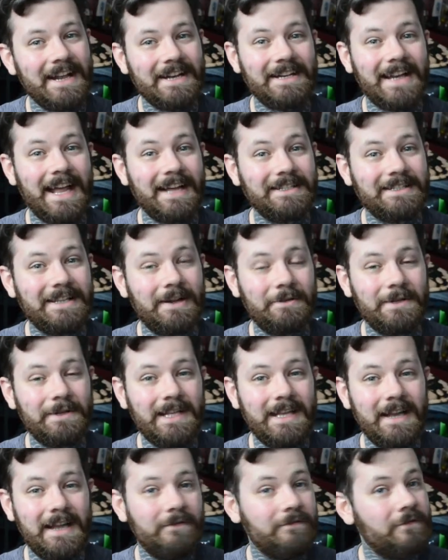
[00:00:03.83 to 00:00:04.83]
Night Owl
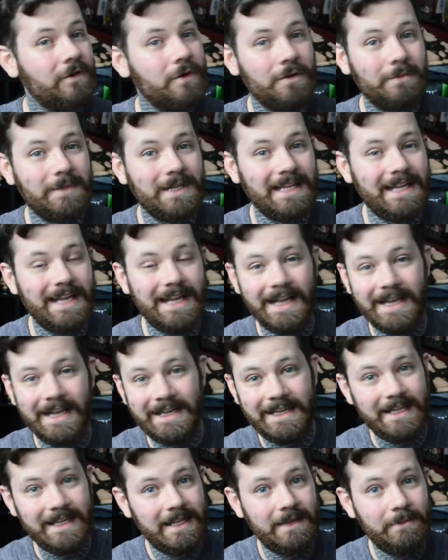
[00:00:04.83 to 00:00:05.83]
here, formerly
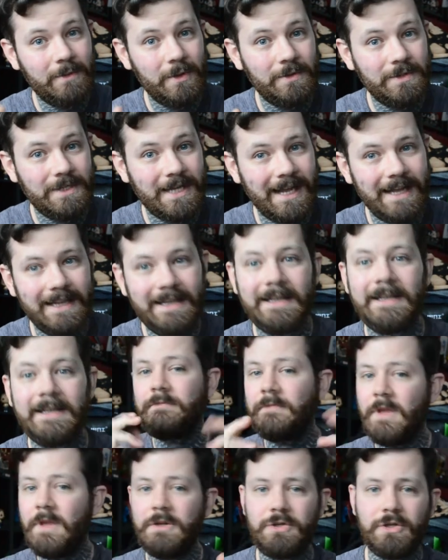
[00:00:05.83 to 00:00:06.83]
Geeky Boosh Guy.
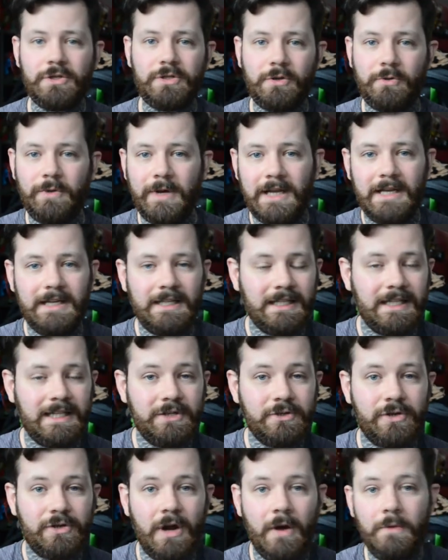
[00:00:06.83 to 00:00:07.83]
Just a quick little
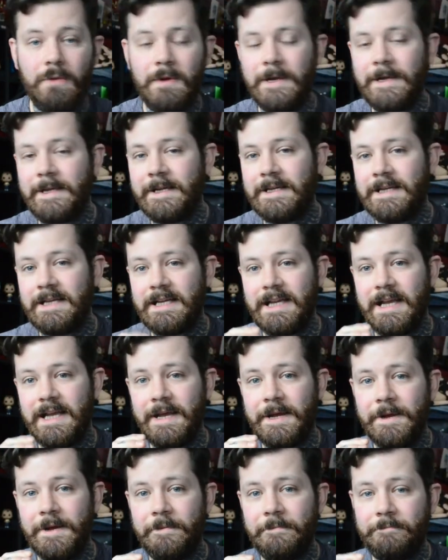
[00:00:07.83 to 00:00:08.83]
intro.
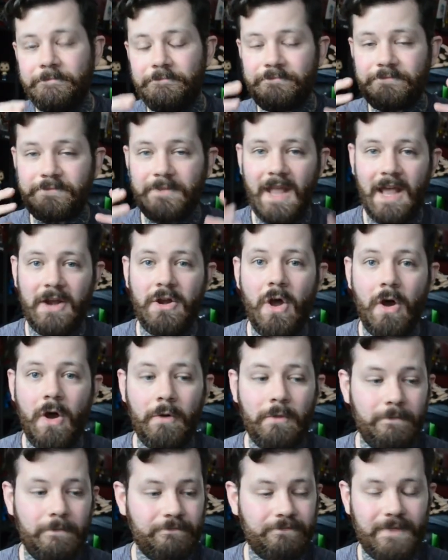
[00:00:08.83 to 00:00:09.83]
Um, I
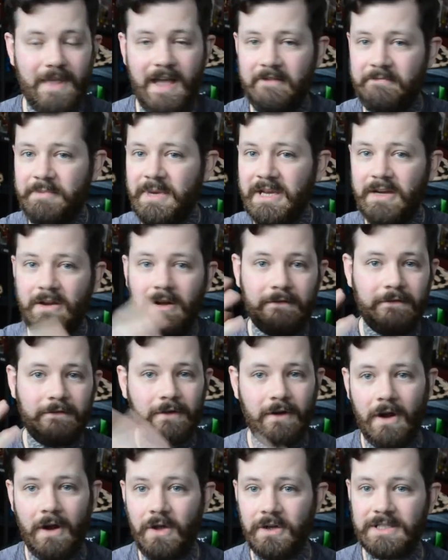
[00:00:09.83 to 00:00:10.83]
know I've been gone for
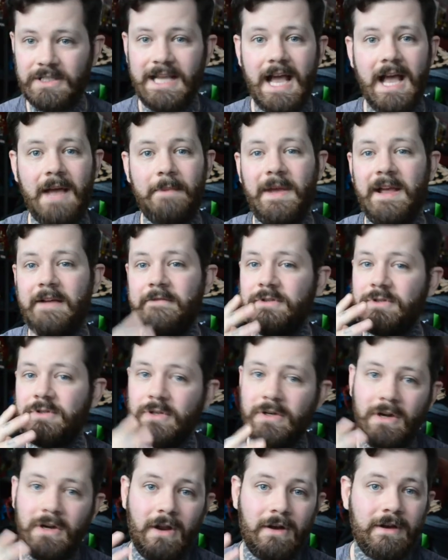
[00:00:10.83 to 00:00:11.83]
a long time, I haven't
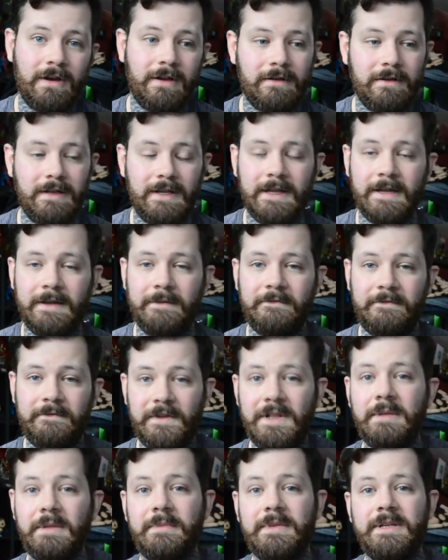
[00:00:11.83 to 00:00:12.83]
done a lot of um,
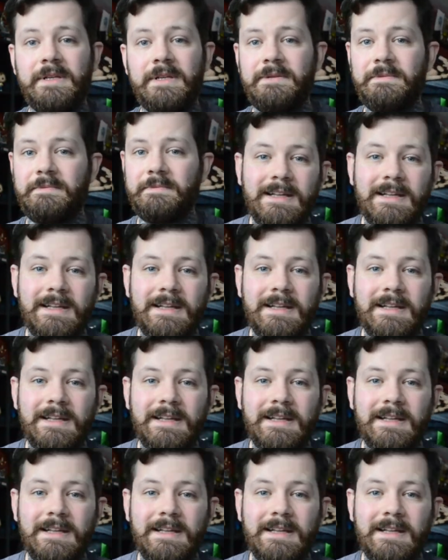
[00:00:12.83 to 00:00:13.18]
filming.